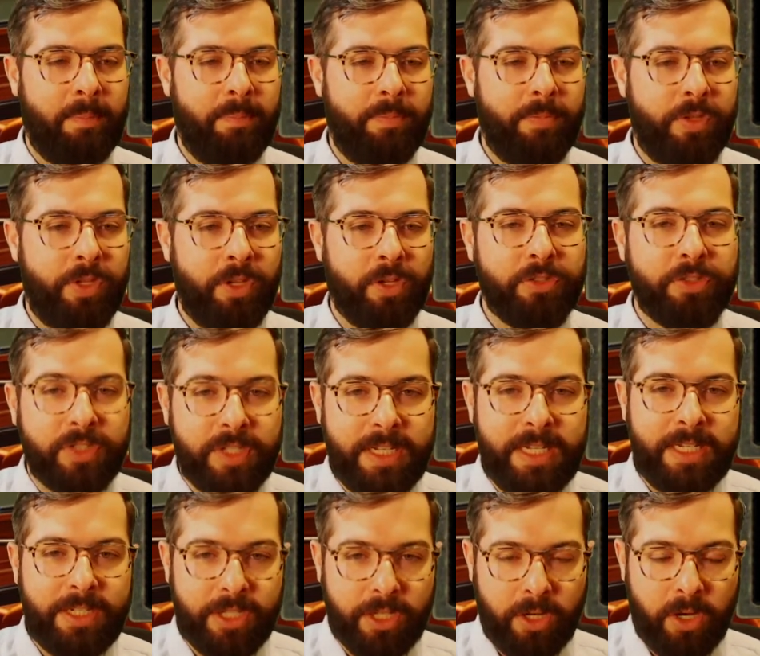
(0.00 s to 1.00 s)
you also
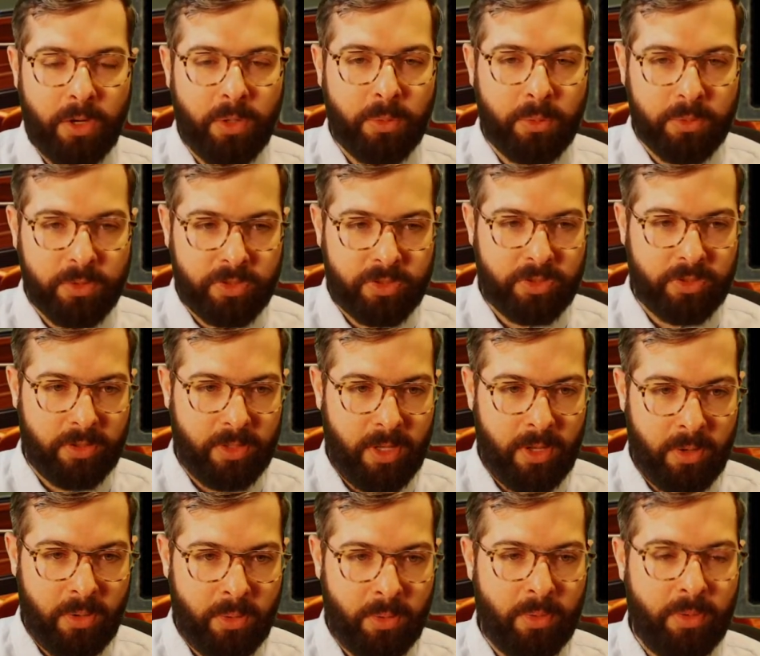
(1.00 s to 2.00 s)
need to go
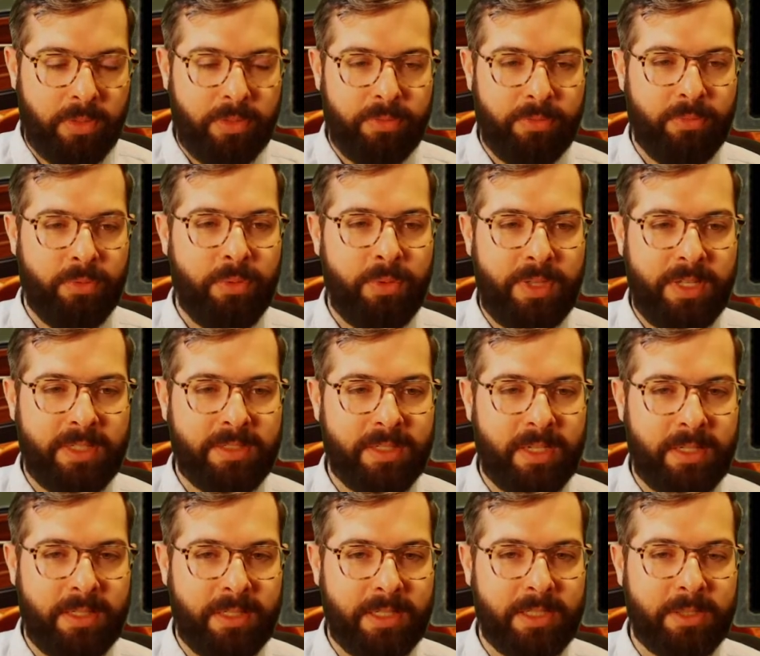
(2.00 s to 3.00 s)
slow through these
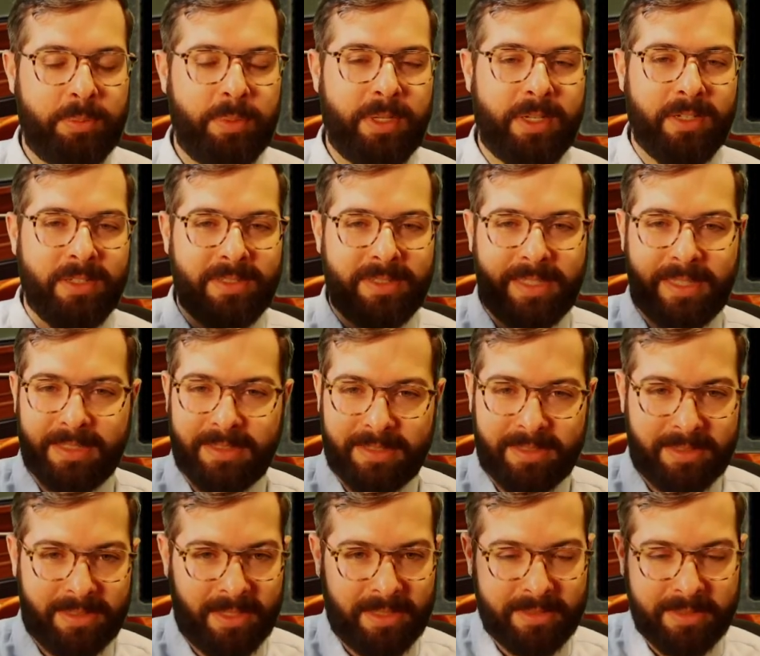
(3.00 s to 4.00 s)
ideas because
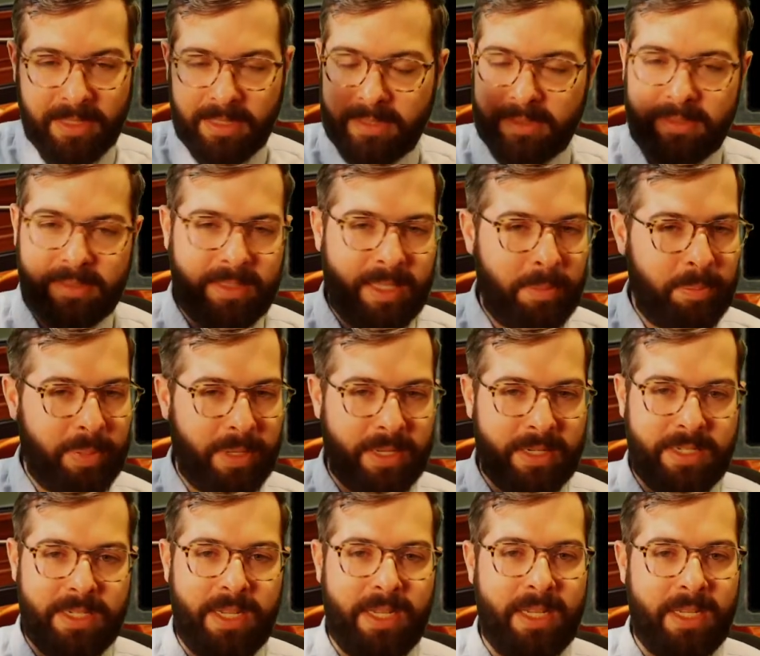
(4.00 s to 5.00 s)
it's like steeping
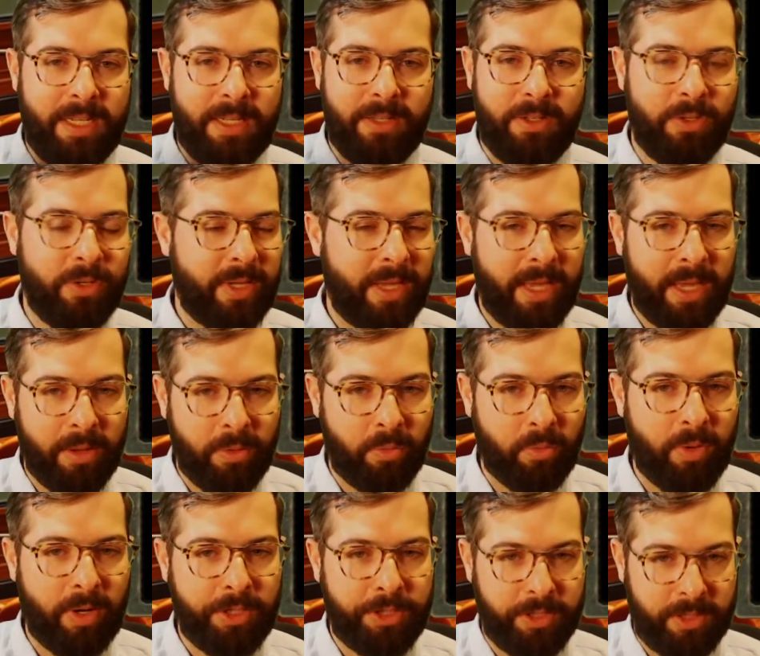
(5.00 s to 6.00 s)
tea. You can't
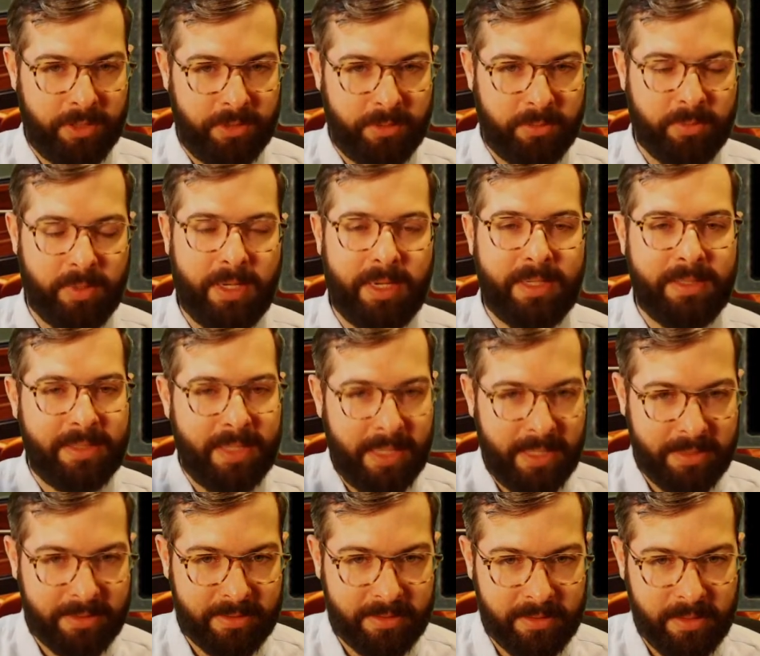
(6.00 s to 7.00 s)
rush it, right? It
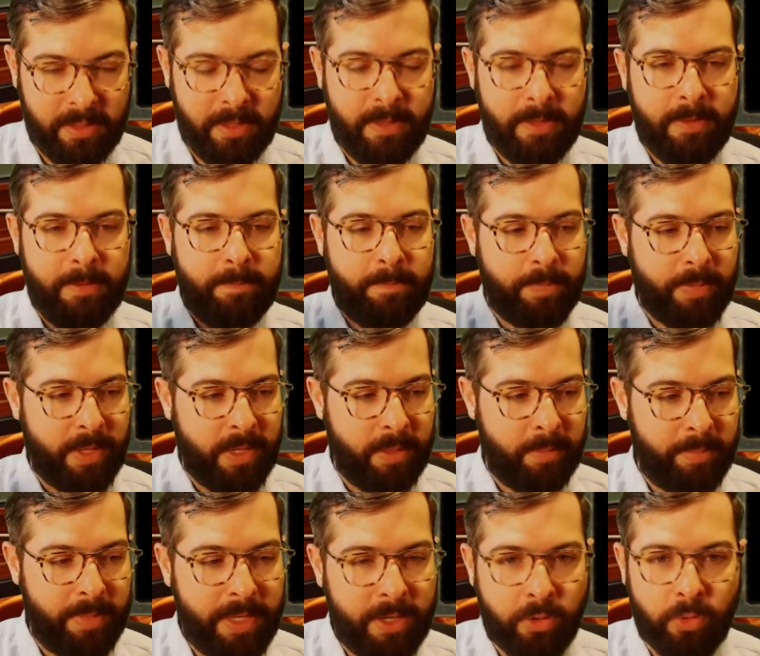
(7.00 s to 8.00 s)
takes
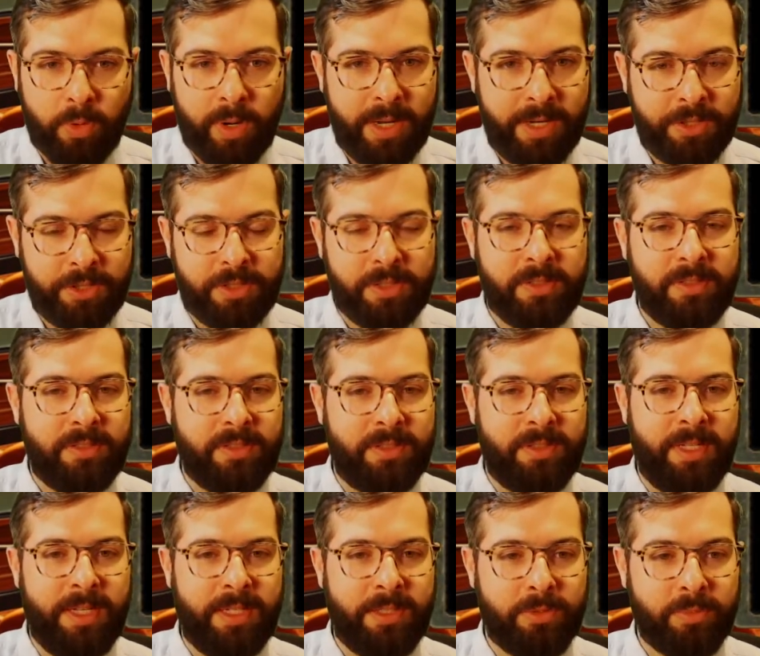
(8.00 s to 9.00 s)
iterations, it
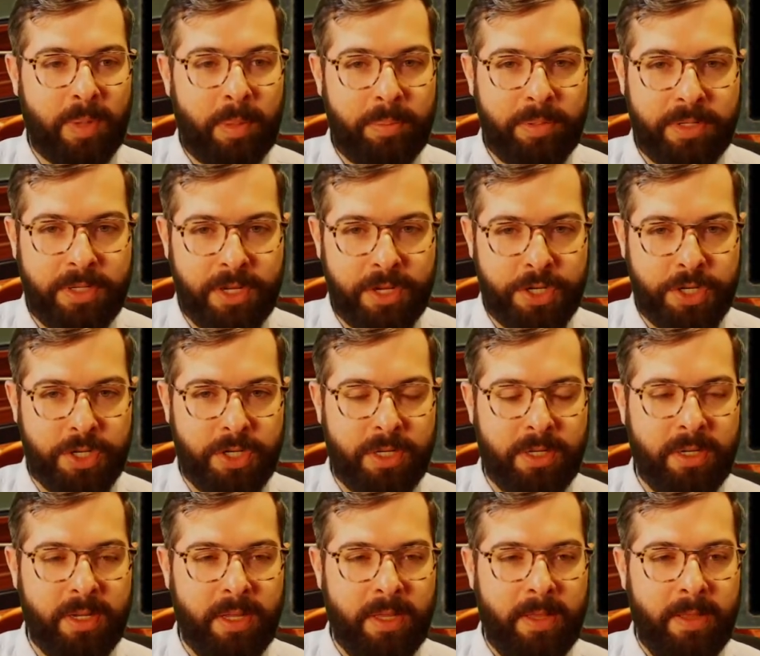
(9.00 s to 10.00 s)
takes repetition,
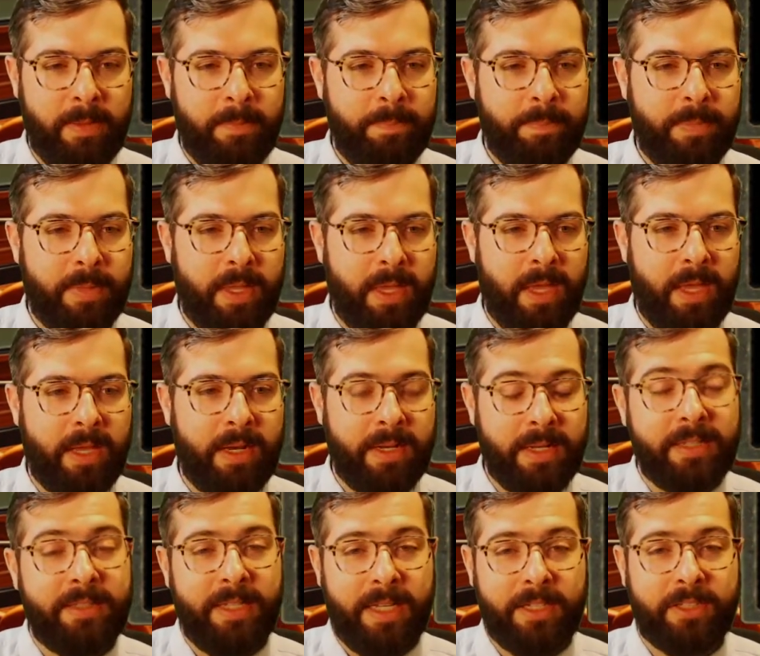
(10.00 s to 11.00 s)
and
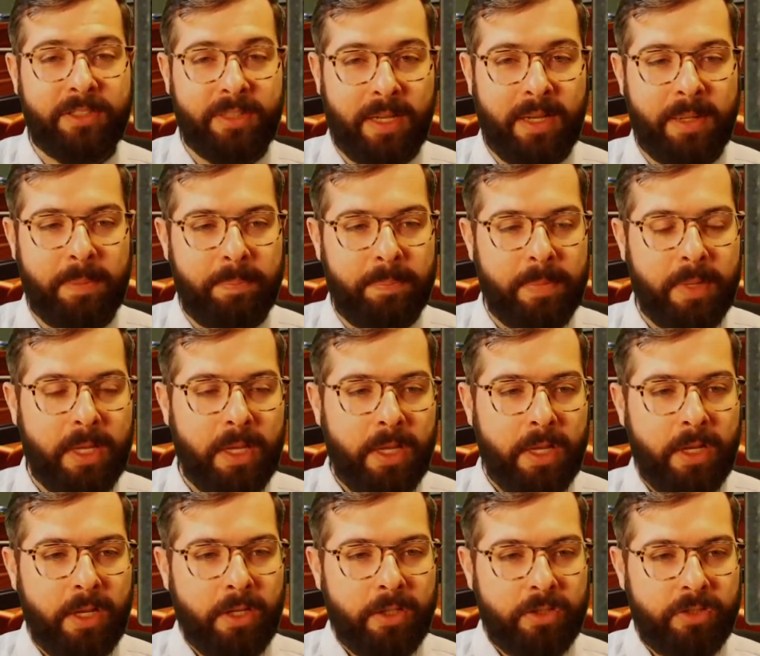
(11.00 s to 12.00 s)
it takes time.
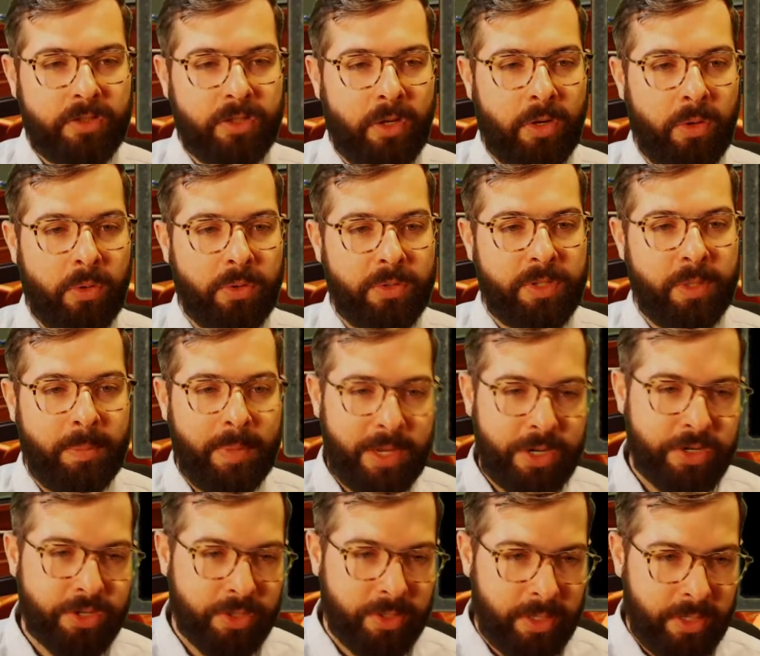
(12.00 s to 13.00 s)
So to make
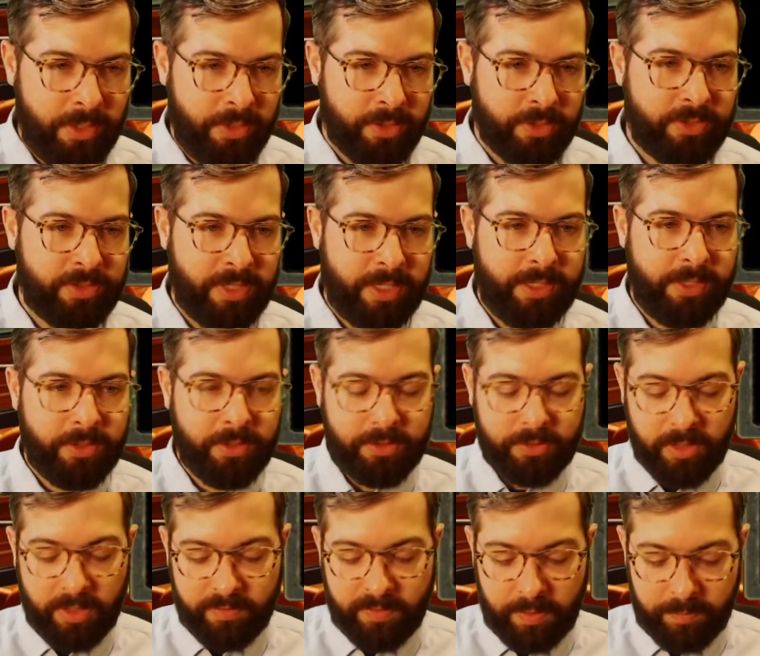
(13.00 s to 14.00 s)
sure that you're setting
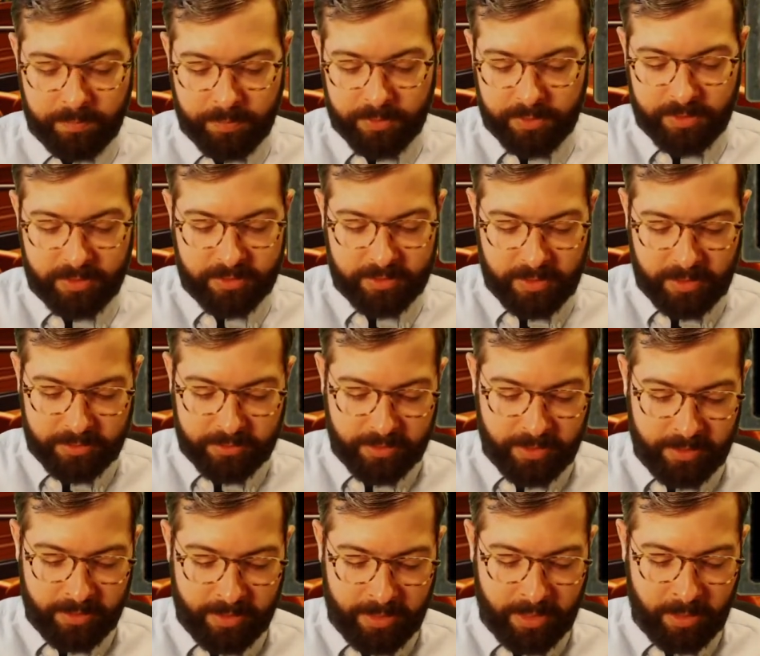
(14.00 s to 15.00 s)
yourself up for success
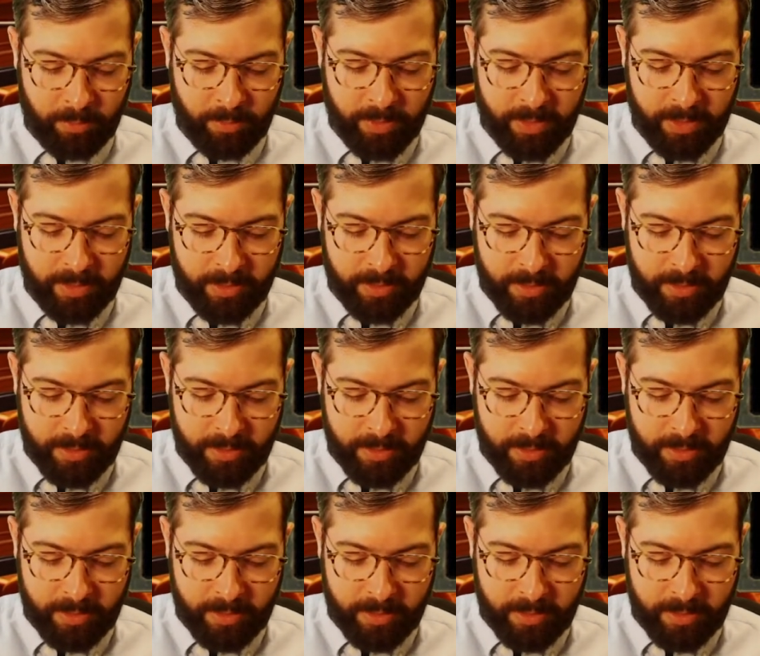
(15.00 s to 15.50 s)
in that way,